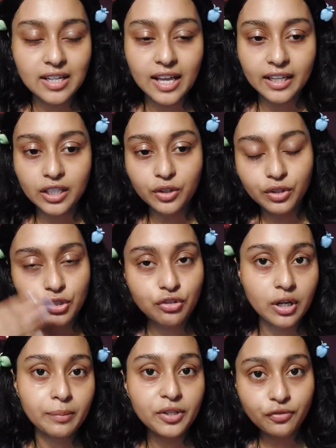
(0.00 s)
Like you need to
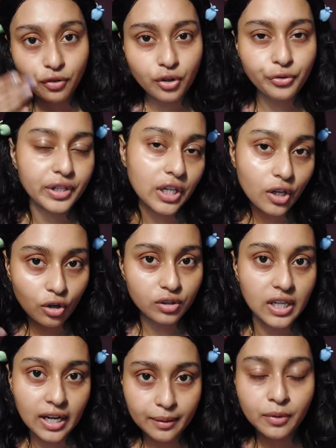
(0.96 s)
rub it for a really long
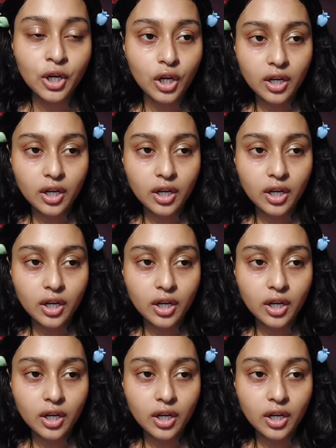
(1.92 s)
time,